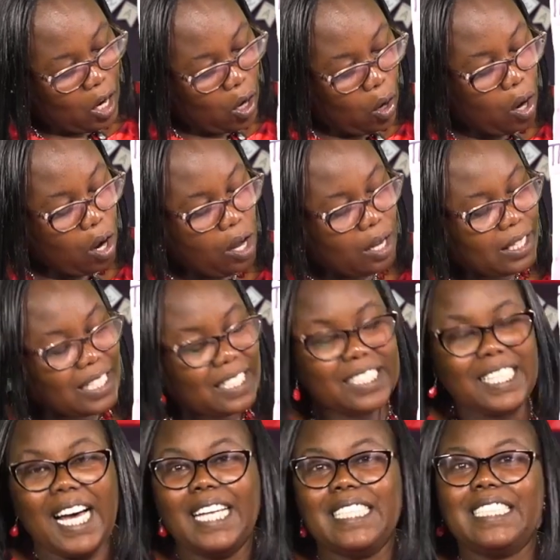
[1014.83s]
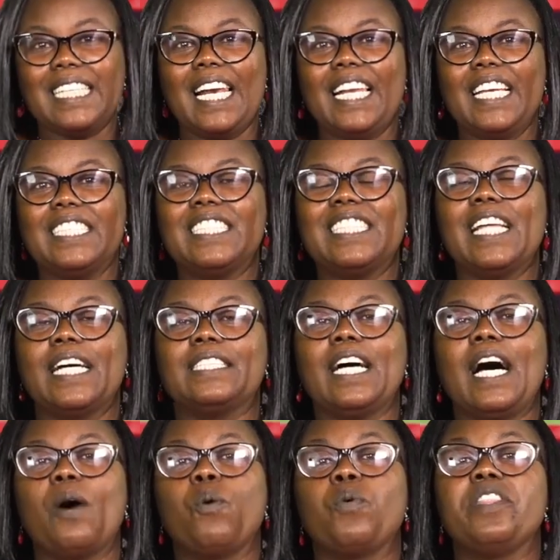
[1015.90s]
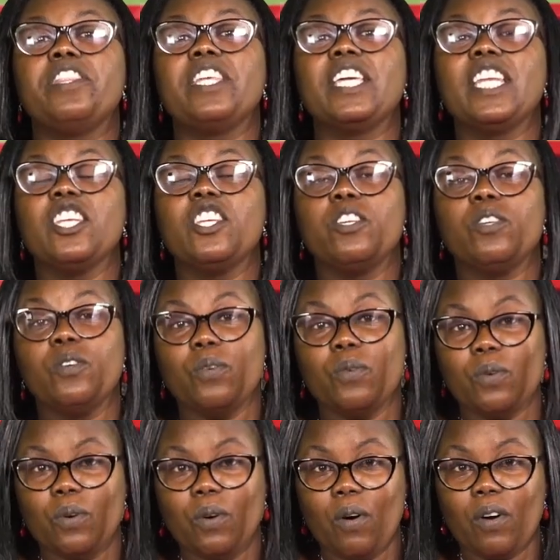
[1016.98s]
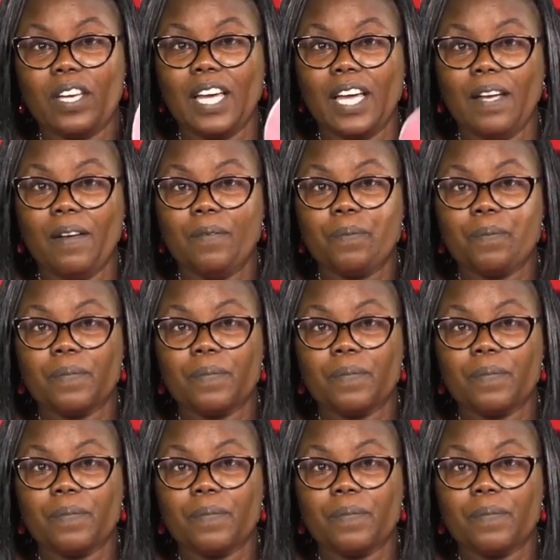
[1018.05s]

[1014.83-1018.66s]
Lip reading: All these are talents that are within you, okay?